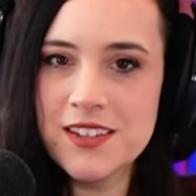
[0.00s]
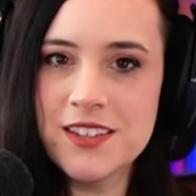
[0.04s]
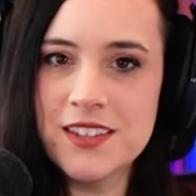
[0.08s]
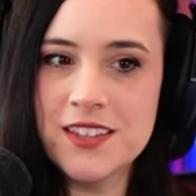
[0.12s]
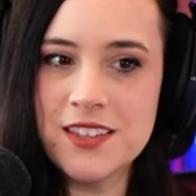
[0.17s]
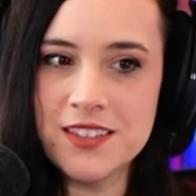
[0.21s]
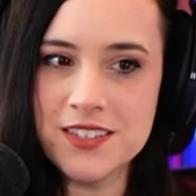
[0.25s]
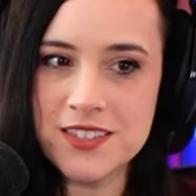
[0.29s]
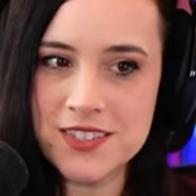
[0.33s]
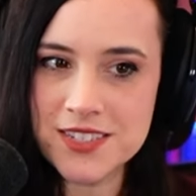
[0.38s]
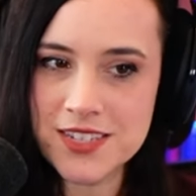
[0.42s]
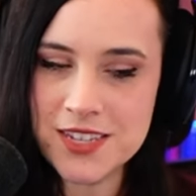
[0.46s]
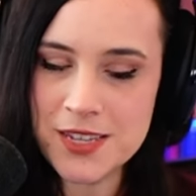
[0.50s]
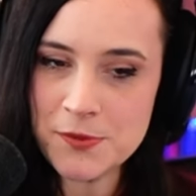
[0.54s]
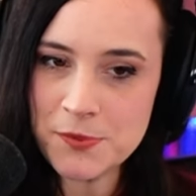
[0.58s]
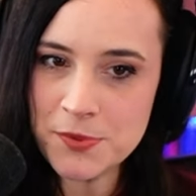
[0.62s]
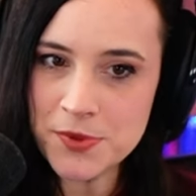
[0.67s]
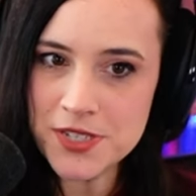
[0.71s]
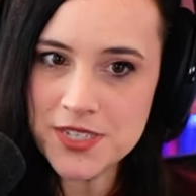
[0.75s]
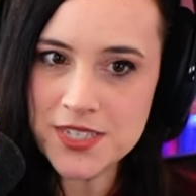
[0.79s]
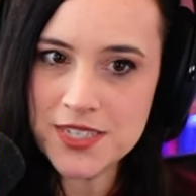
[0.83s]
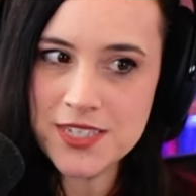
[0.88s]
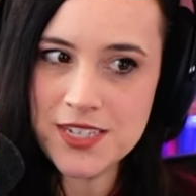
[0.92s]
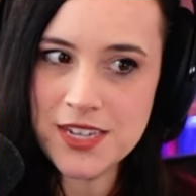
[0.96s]
Let's keep it
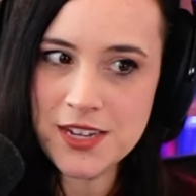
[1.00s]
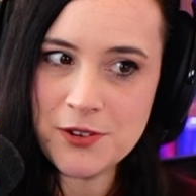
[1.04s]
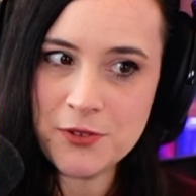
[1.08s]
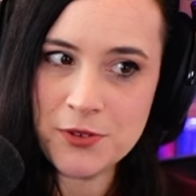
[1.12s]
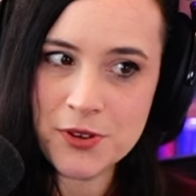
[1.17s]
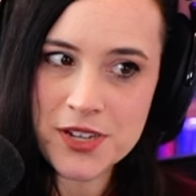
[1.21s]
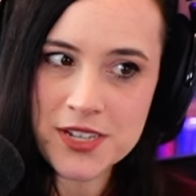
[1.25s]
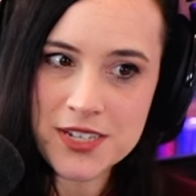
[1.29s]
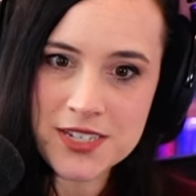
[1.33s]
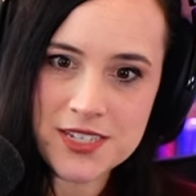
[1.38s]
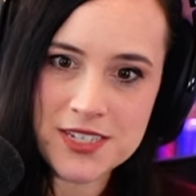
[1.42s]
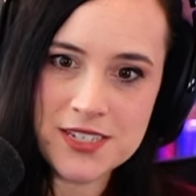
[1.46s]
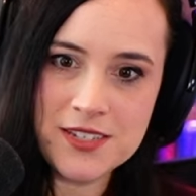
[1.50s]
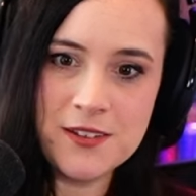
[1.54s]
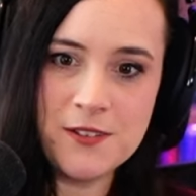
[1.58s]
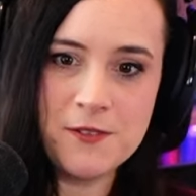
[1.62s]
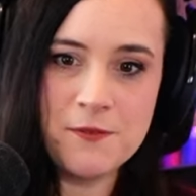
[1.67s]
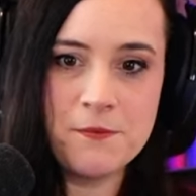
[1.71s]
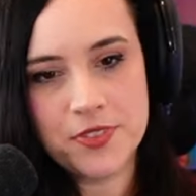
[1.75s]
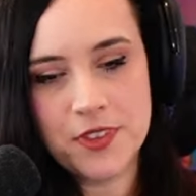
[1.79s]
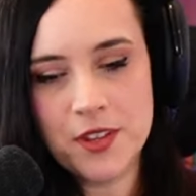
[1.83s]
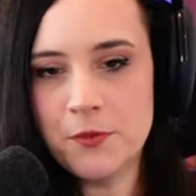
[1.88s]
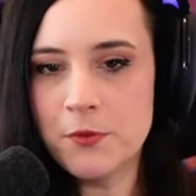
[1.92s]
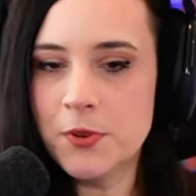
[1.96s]
a secret
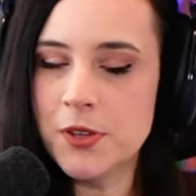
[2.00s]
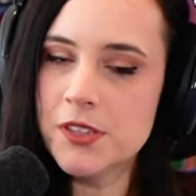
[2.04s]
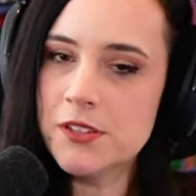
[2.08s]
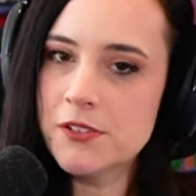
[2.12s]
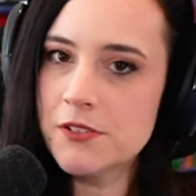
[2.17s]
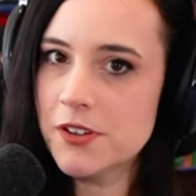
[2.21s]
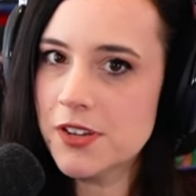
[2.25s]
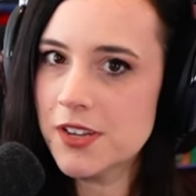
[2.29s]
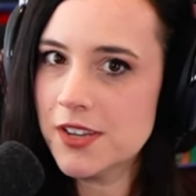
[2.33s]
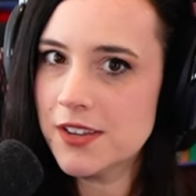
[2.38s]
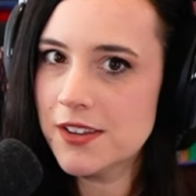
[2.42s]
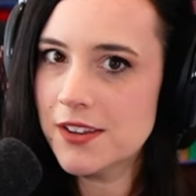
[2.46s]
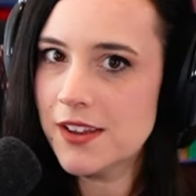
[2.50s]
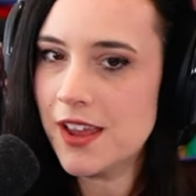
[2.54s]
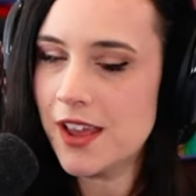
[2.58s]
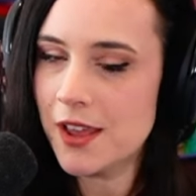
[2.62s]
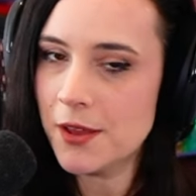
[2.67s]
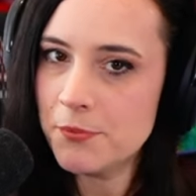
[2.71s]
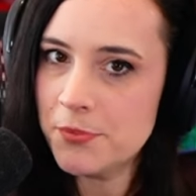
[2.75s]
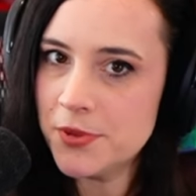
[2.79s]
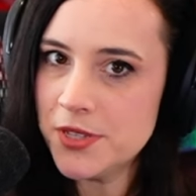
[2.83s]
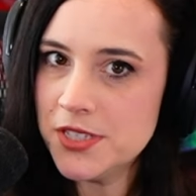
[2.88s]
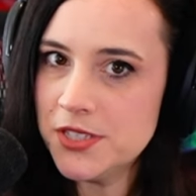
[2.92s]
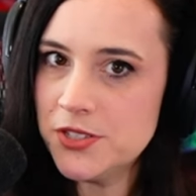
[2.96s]
whether it
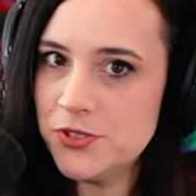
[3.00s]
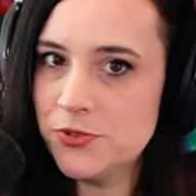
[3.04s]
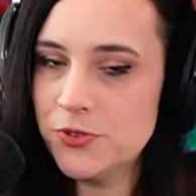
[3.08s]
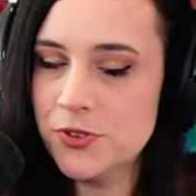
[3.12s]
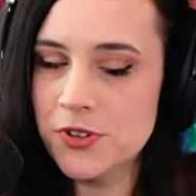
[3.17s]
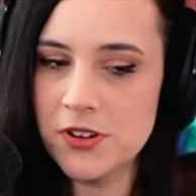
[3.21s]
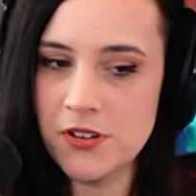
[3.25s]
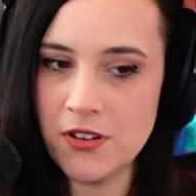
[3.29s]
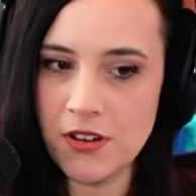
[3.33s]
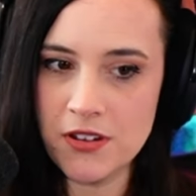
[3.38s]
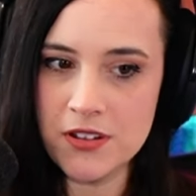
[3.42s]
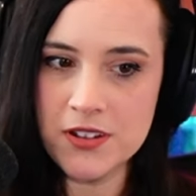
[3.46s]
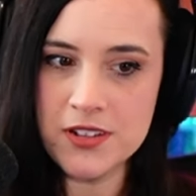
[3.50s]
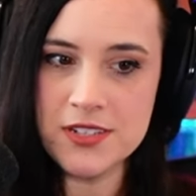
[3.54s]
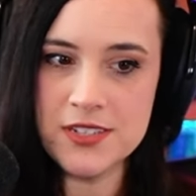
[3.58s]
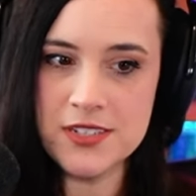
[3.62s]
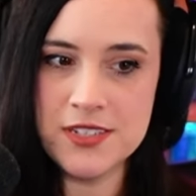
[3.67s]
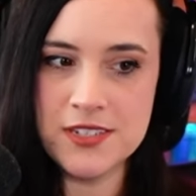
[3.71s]
happens or not.